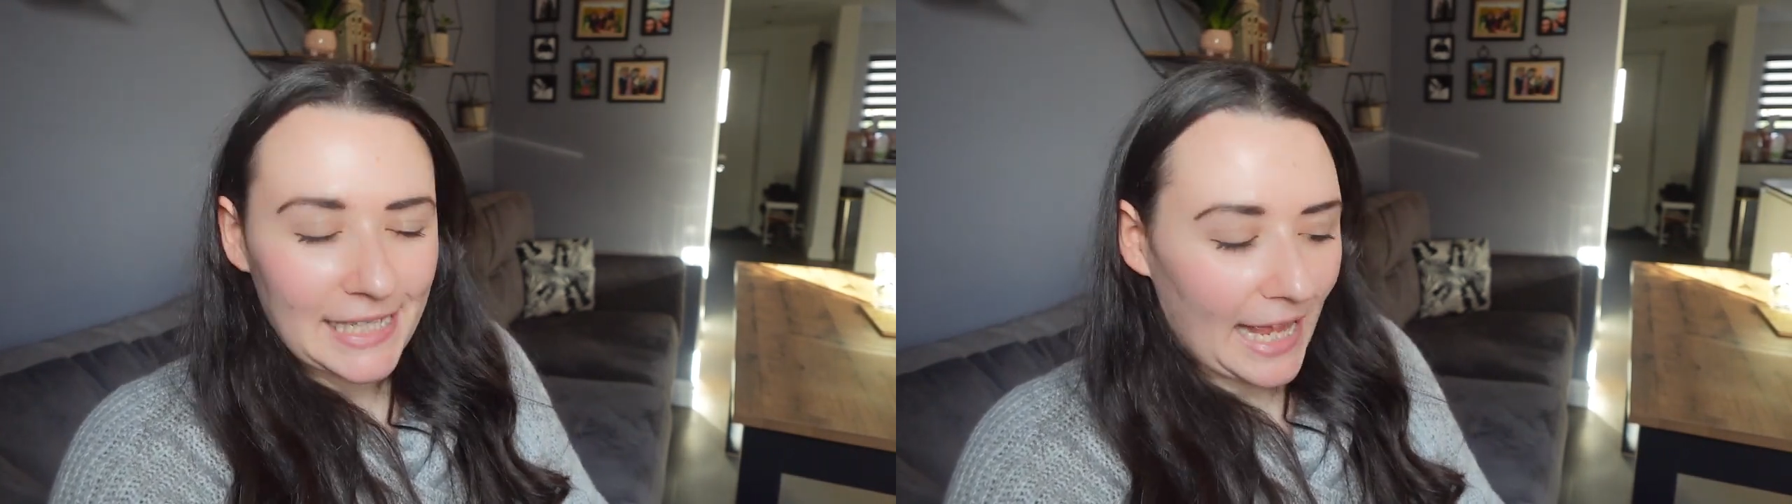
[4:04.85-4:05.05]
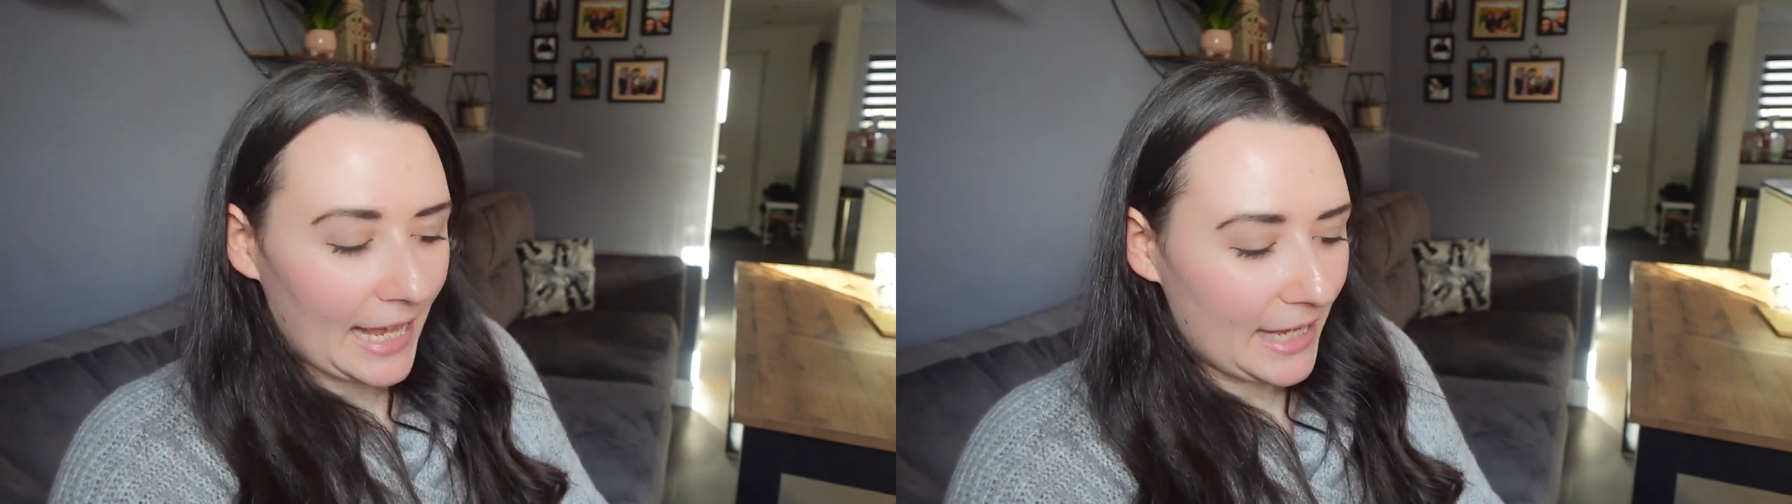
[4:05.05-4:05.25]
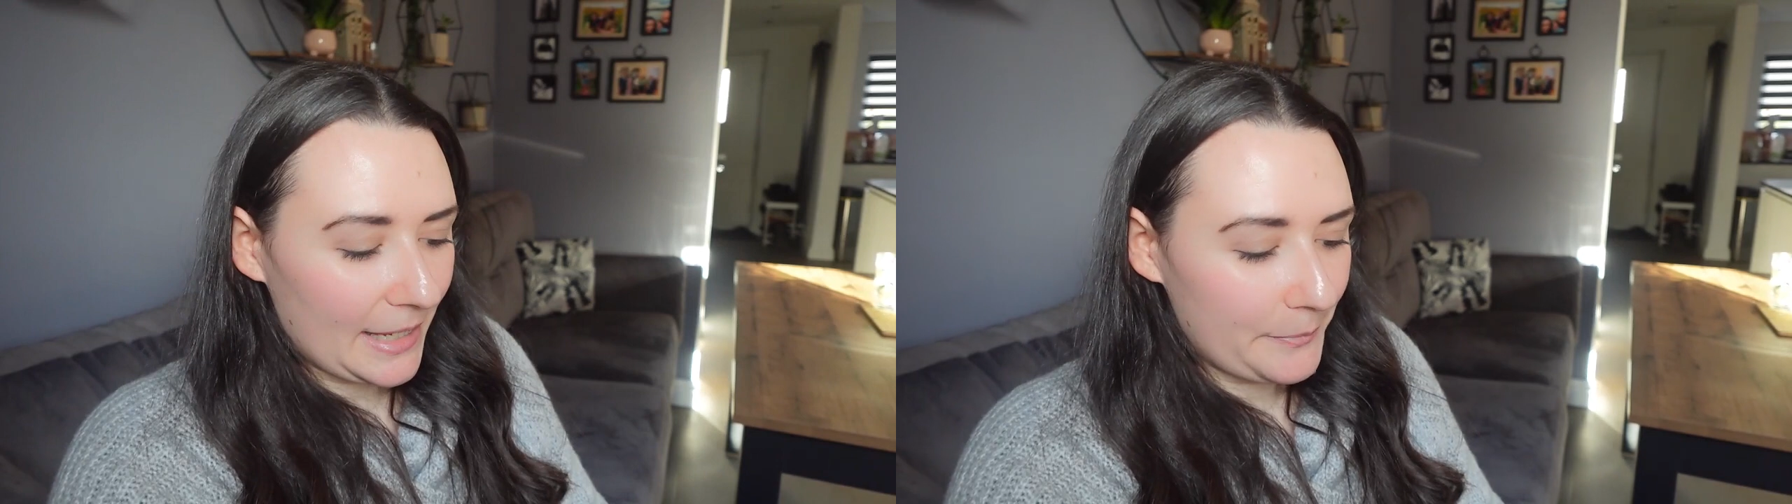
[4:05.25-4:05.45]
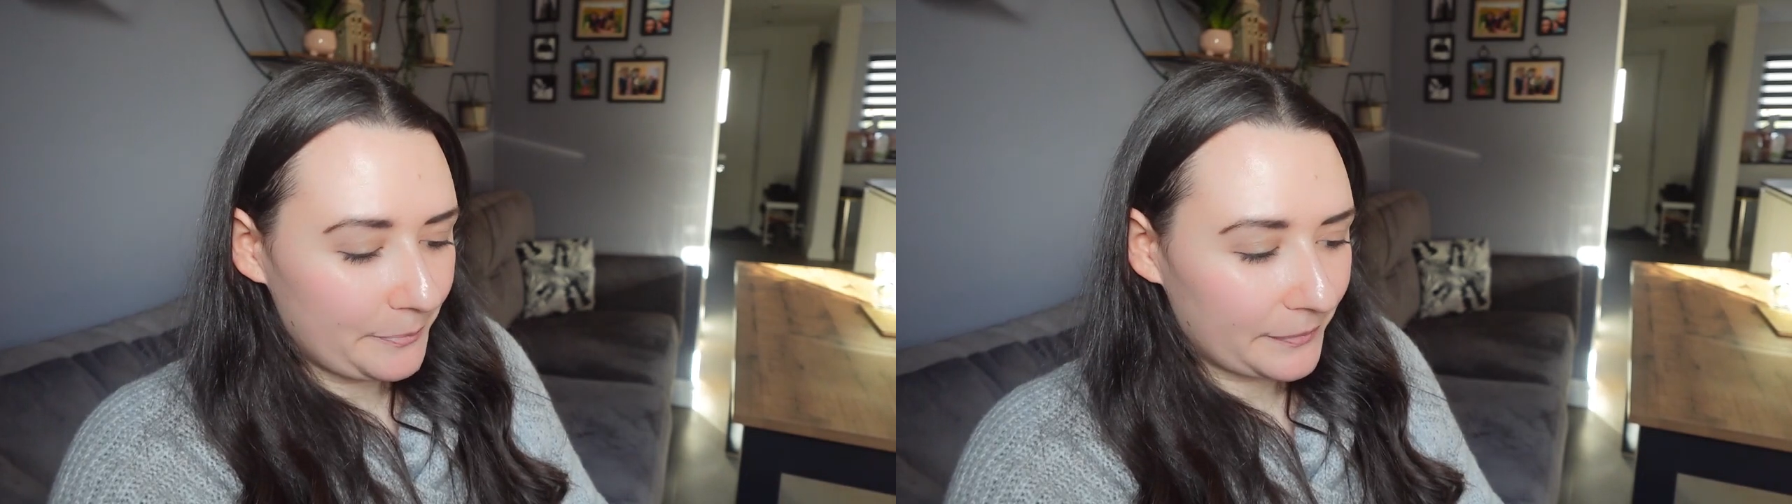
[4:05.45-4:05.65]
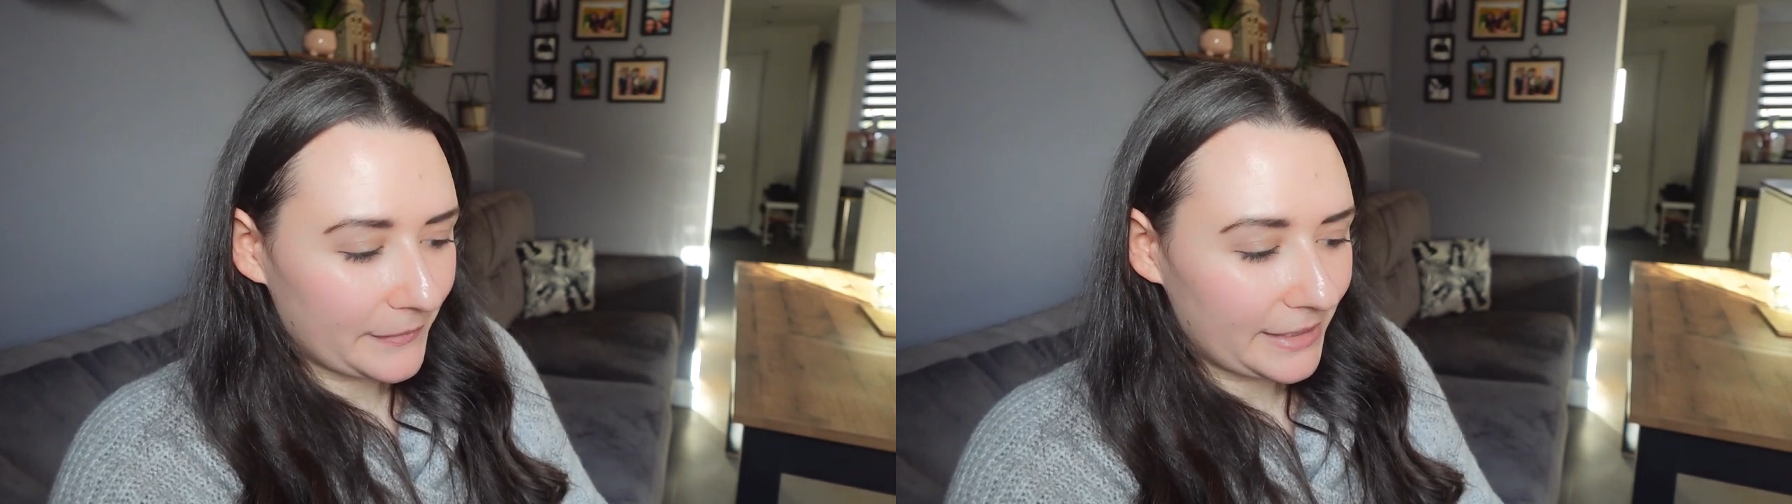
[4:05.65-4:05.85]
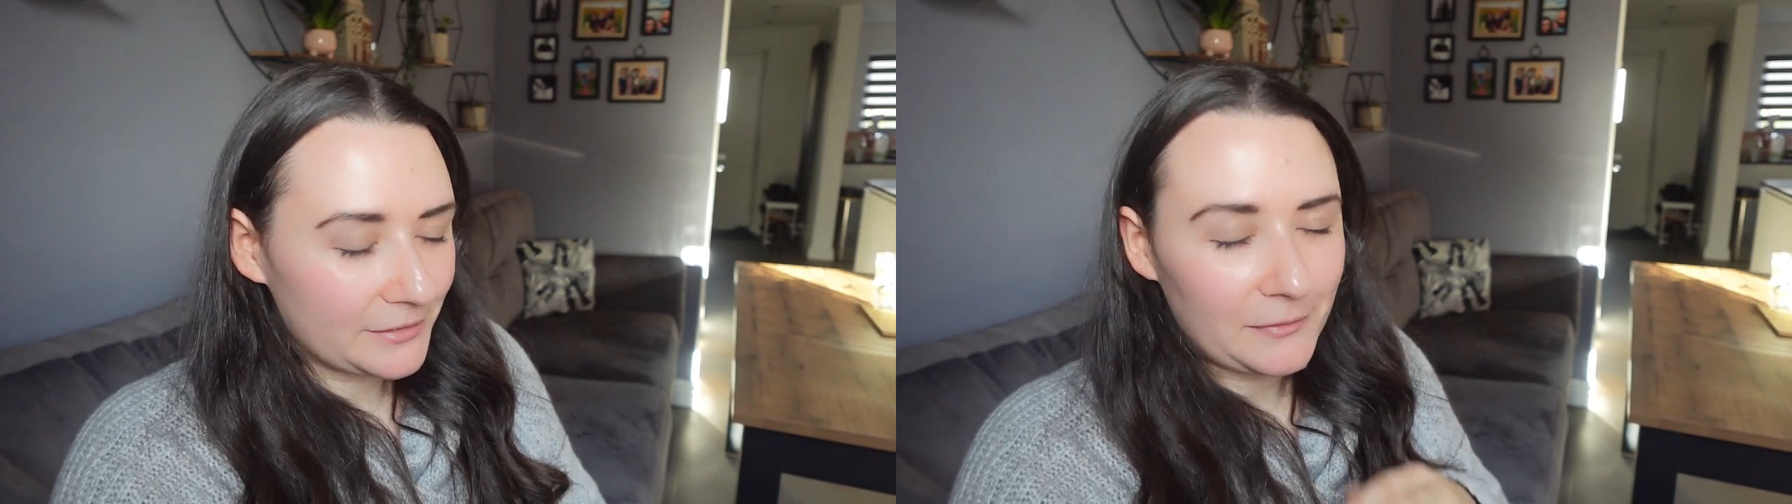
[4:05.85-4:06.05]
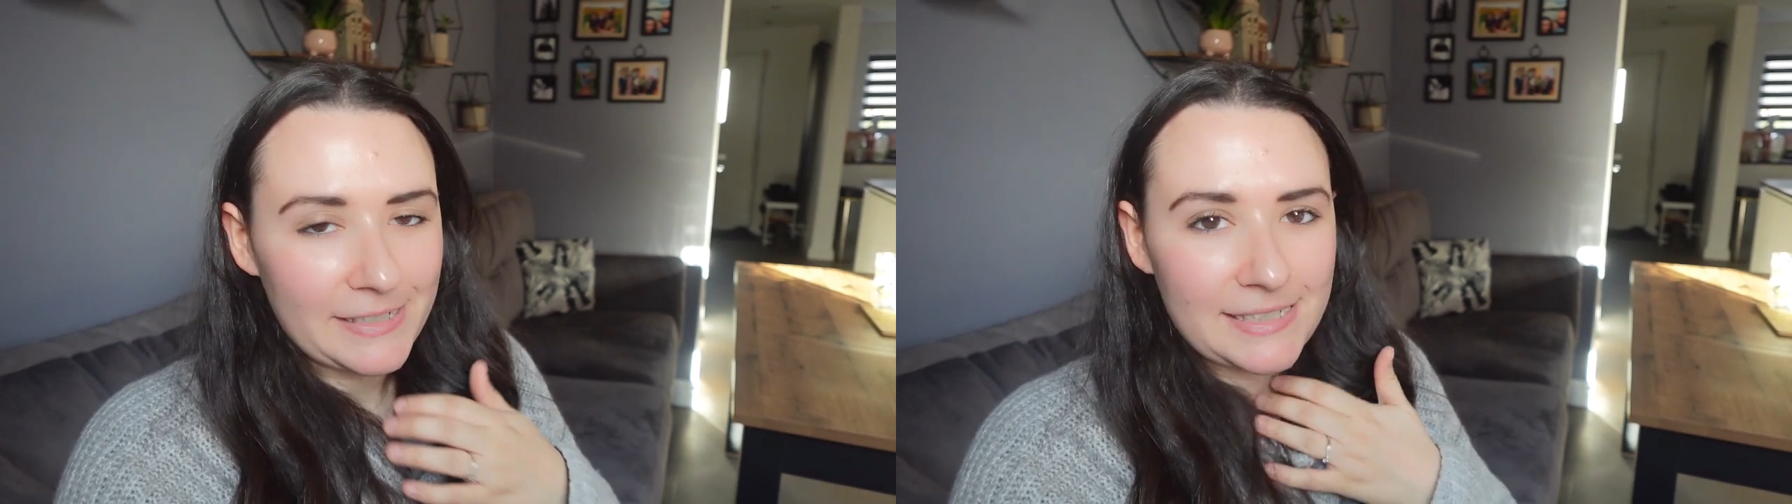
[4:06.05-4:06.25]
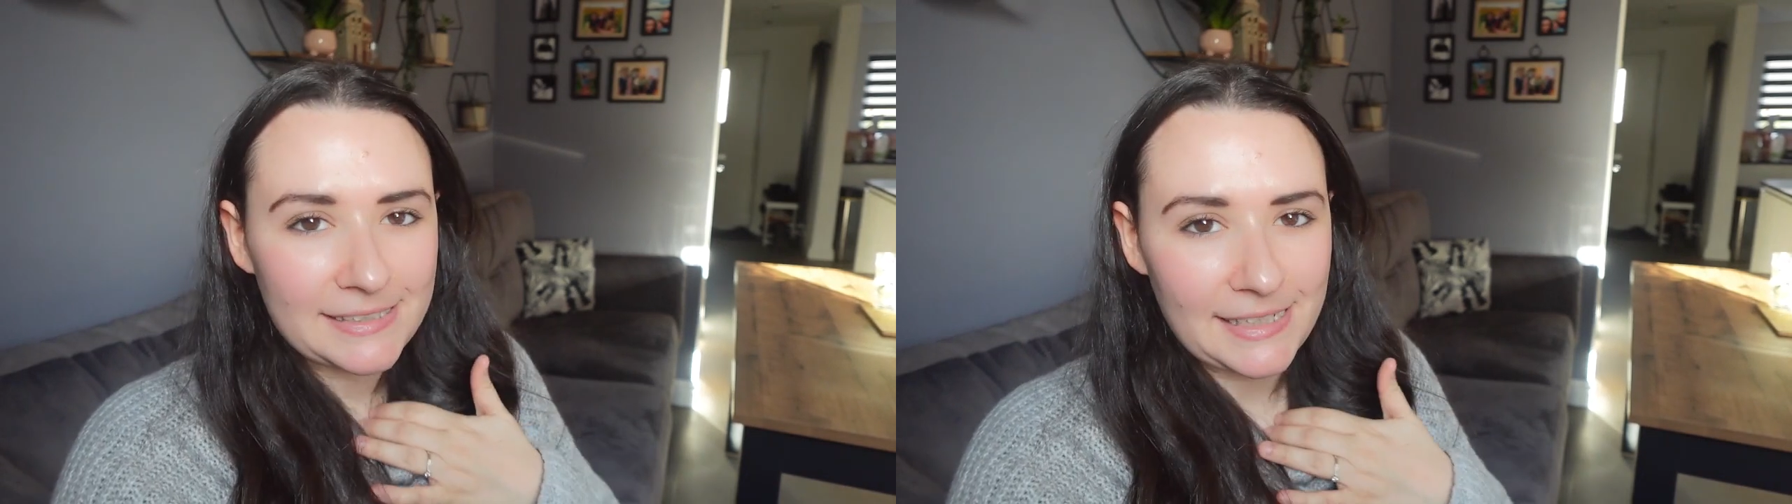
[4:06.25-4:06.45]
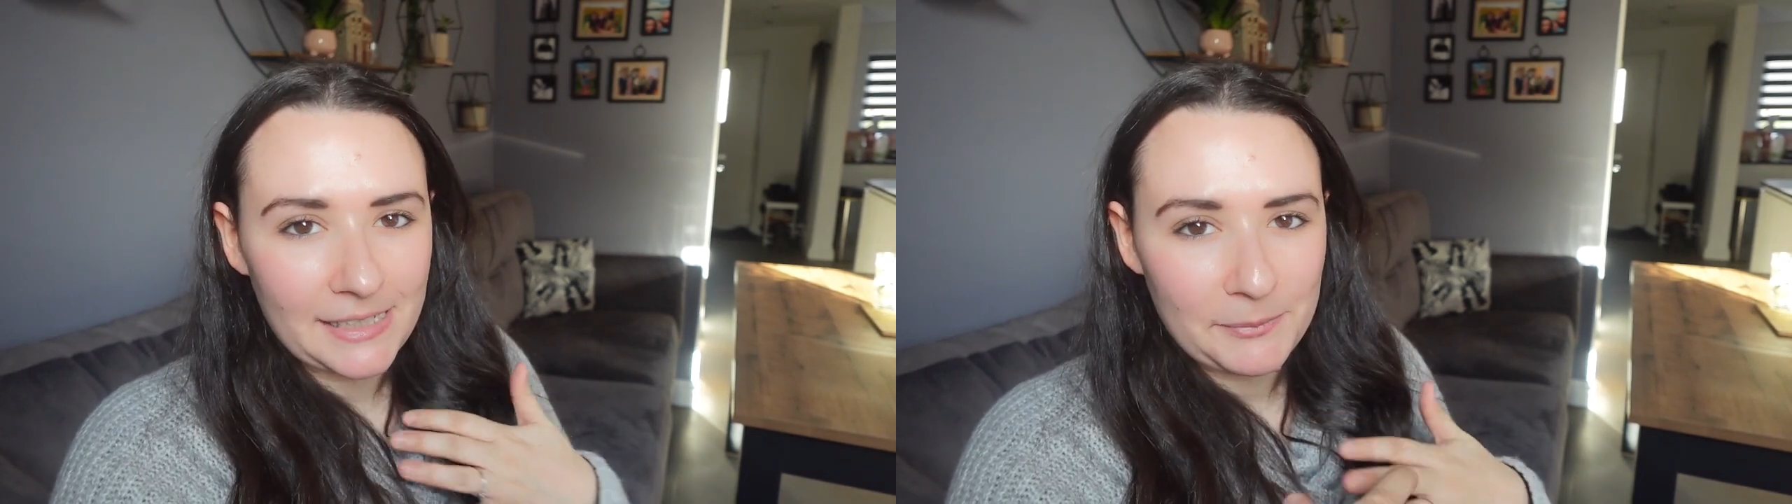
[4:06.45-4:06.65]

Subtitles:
So I didn't send